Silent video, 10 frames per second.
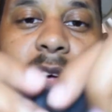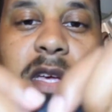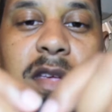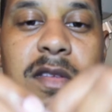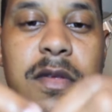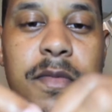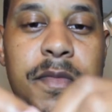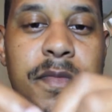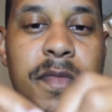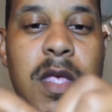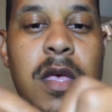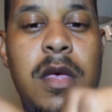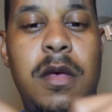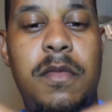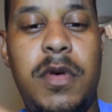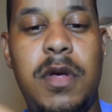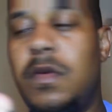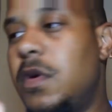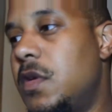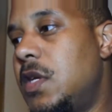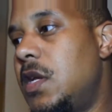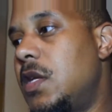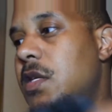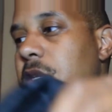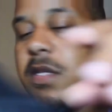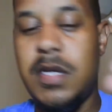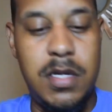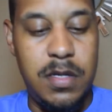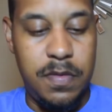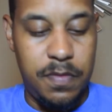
I guess. But we're gonna set that to the side.